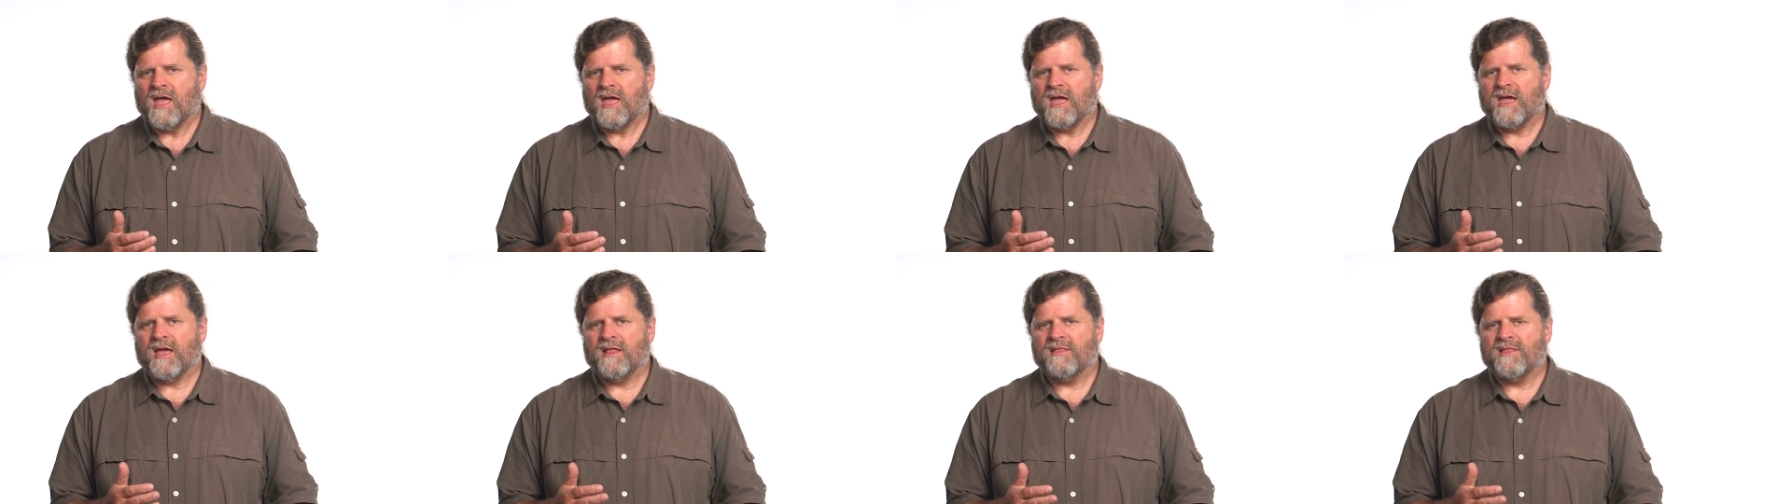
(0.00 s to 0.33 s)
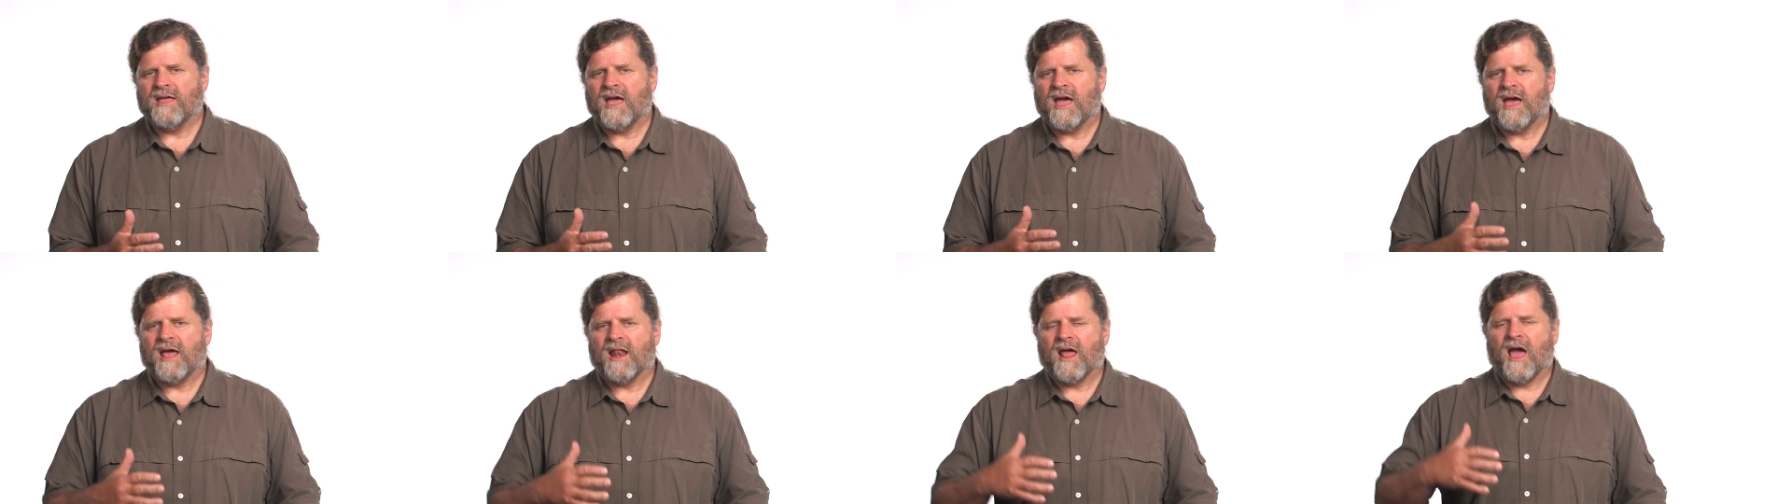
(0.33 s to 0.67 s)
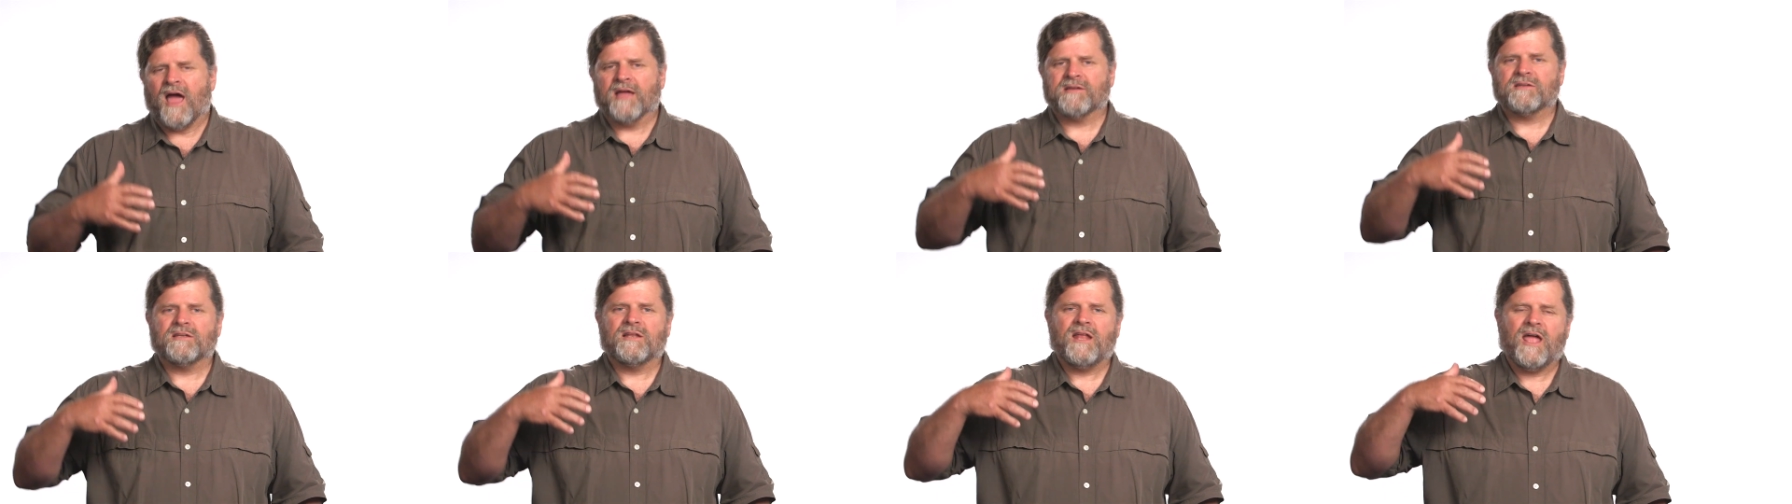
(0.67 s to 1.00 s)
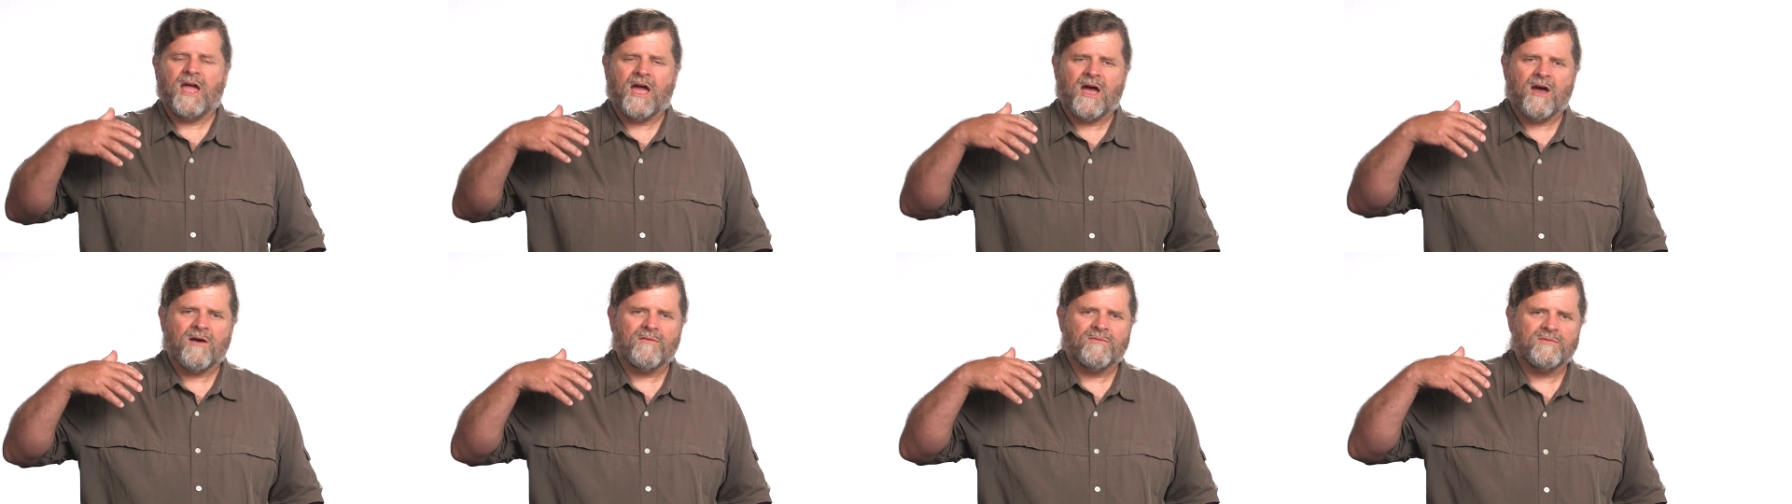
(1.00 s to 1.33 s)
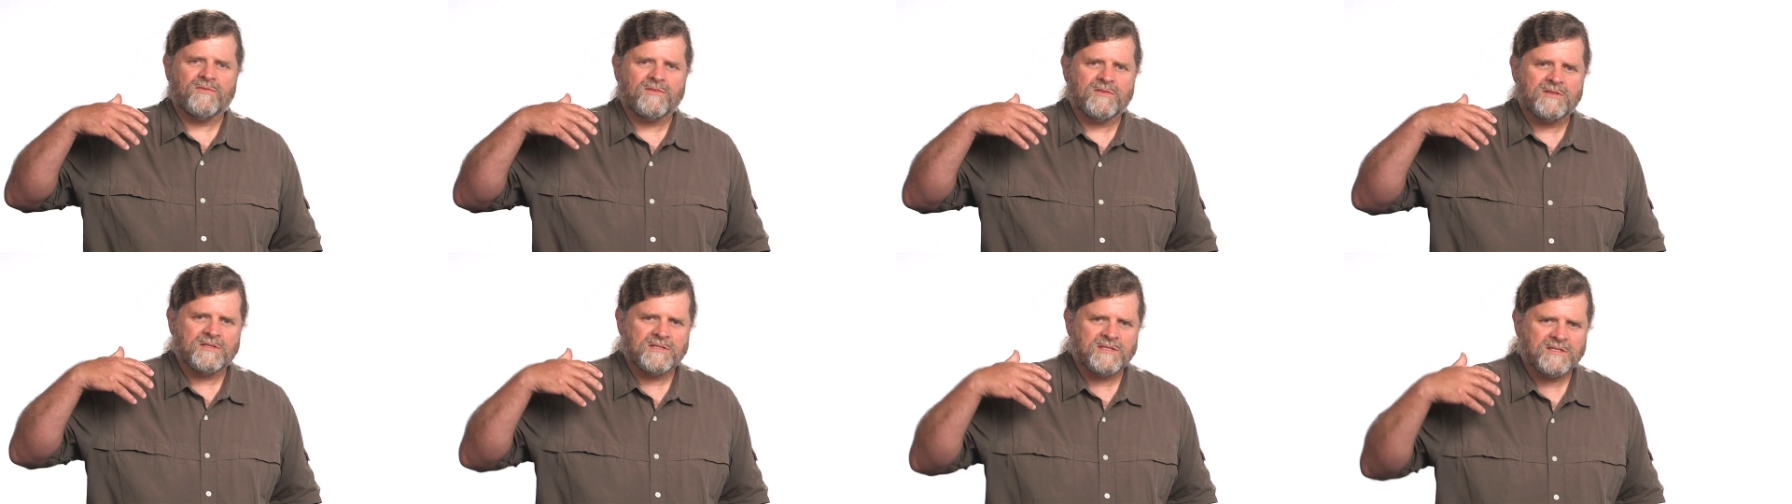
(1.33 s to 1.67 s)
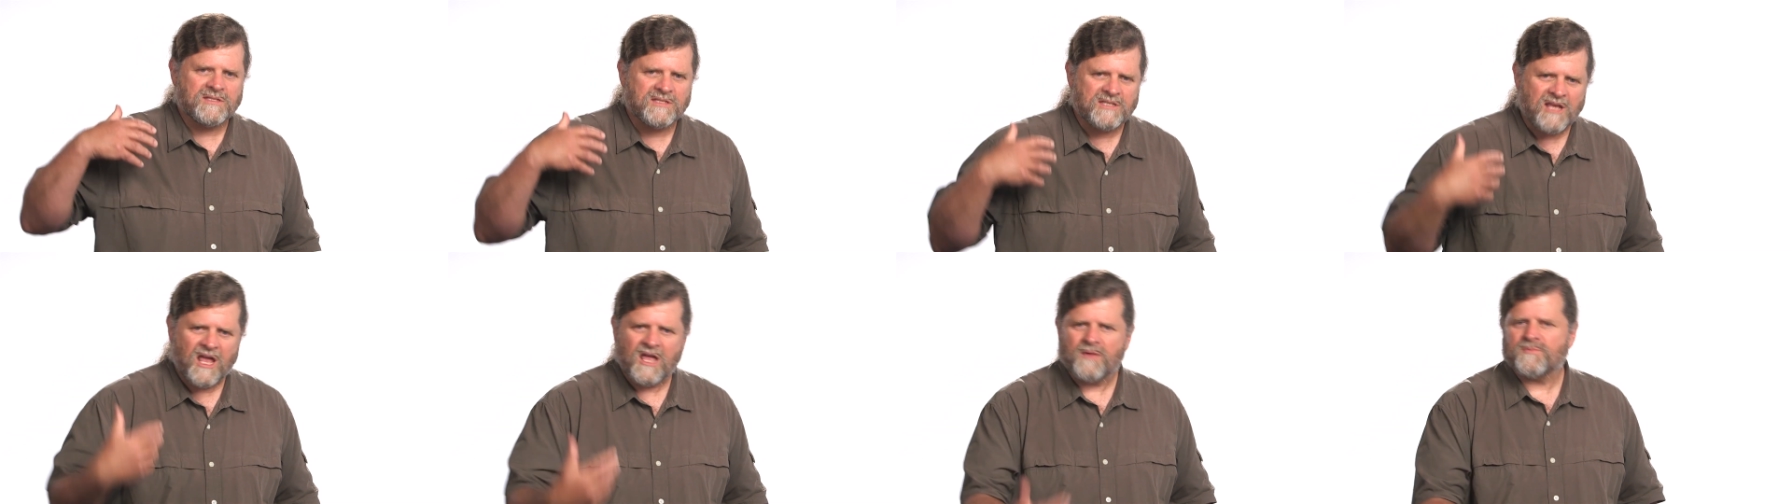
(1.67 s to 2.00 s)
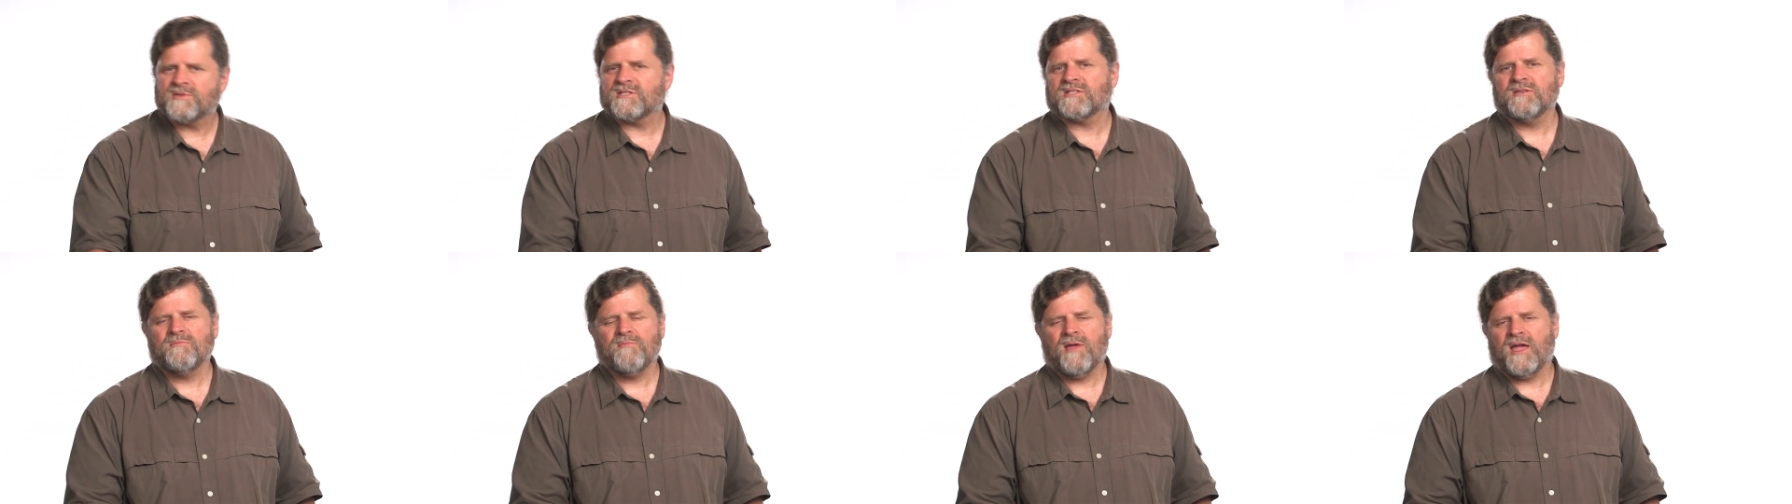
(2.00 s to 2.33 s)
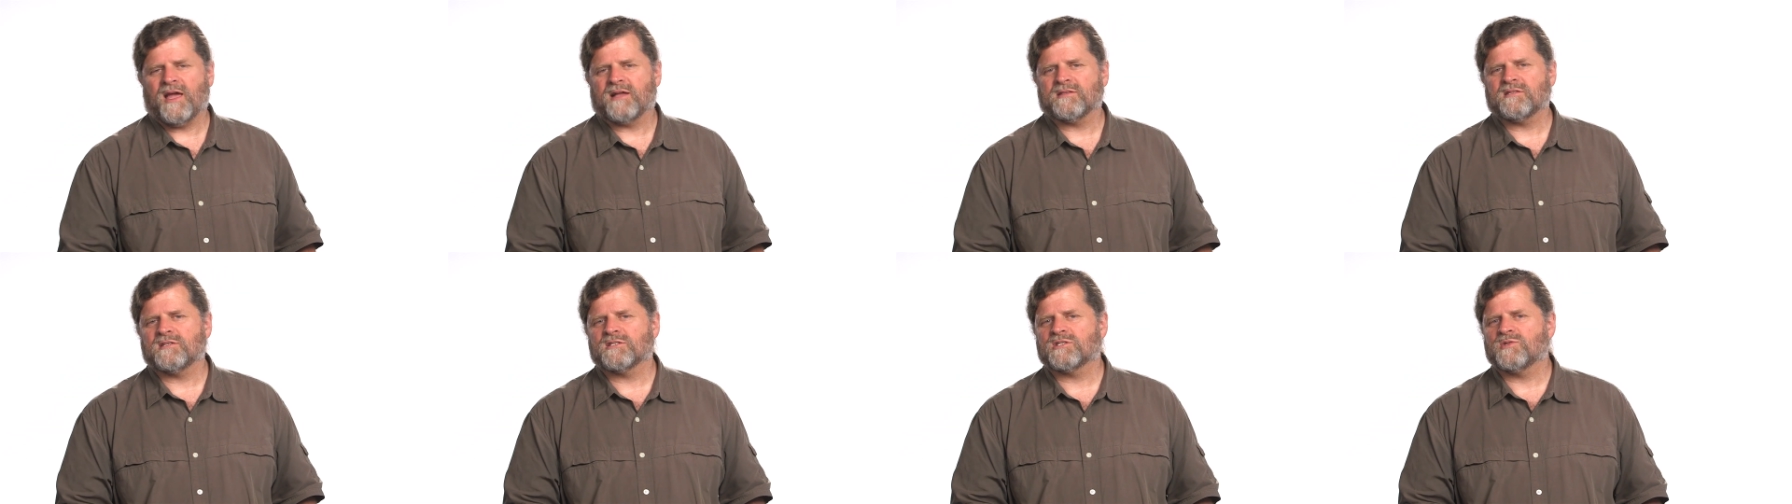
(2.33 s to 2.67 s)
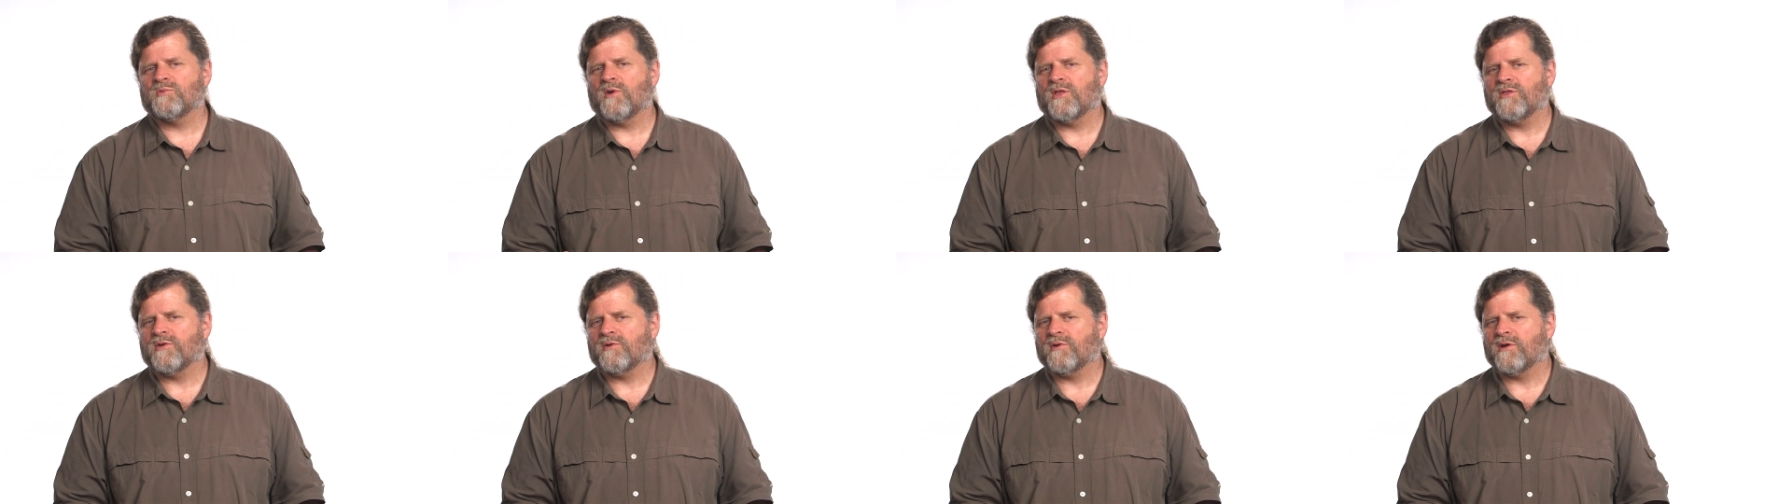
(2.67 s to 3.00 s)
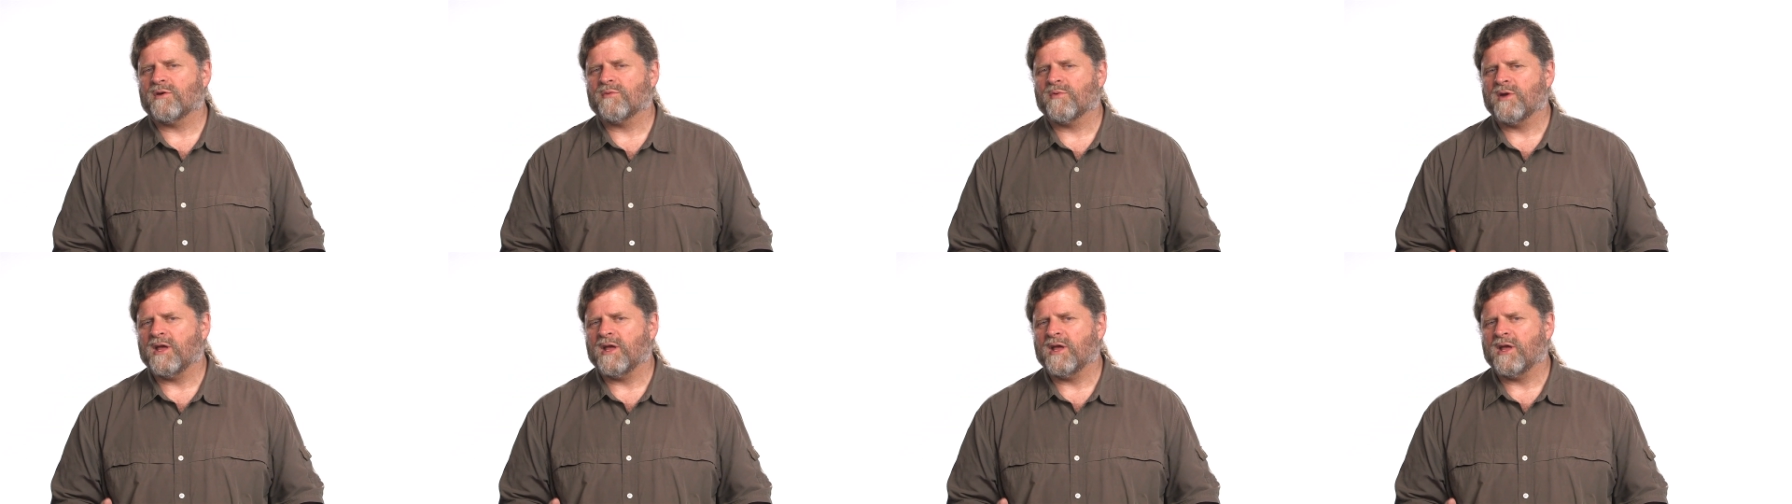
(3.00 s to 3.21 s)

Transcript: and that I could have the same semantics whether it